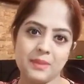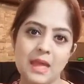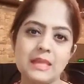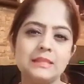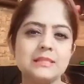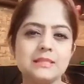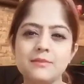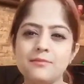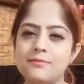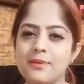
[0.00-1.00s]
This is
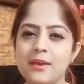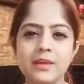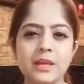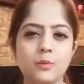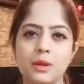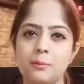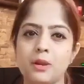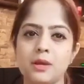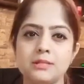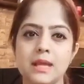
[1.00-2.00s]
a very quick
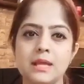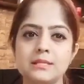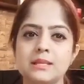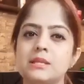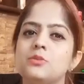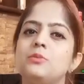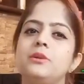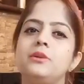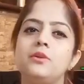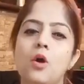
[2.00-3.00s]
process and you will
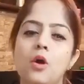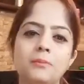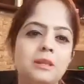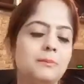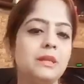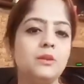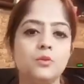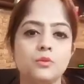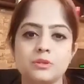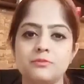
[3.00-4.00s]
normally be
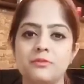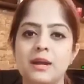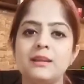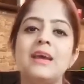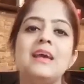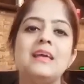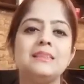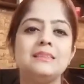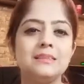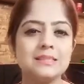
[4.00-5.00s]
notified
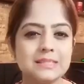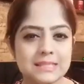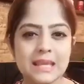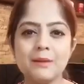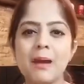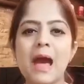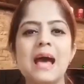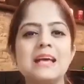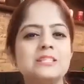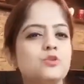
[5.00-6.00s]
the same
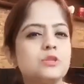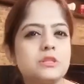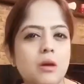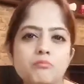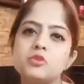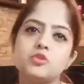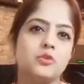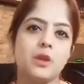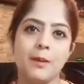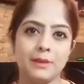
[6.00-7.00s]
as you submit your
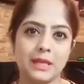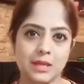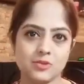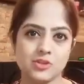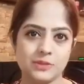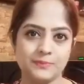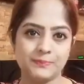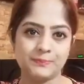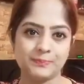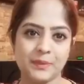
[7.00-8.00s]
application.
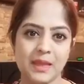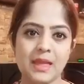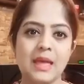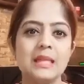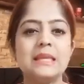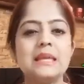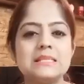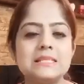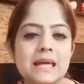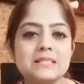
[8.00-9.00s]
The
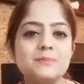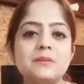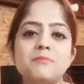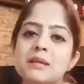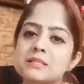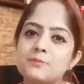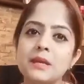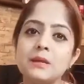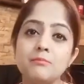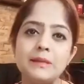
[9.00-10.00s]
assessment must be
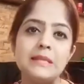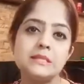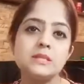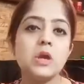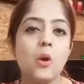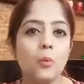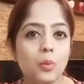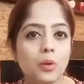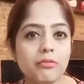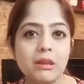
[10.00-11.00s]
completed
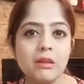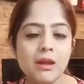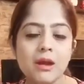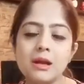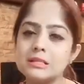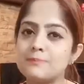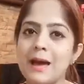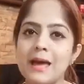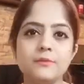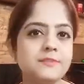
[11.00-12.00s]
within a
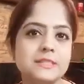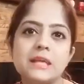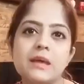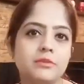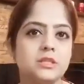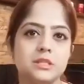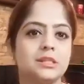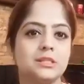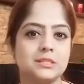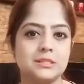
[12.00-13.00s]
span of 7
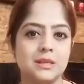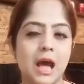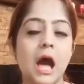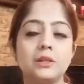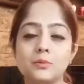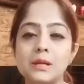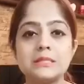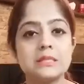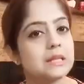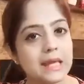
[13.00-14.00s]
days, otherwise
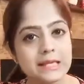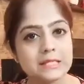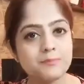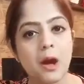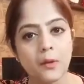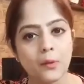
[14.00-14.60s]
it will expire.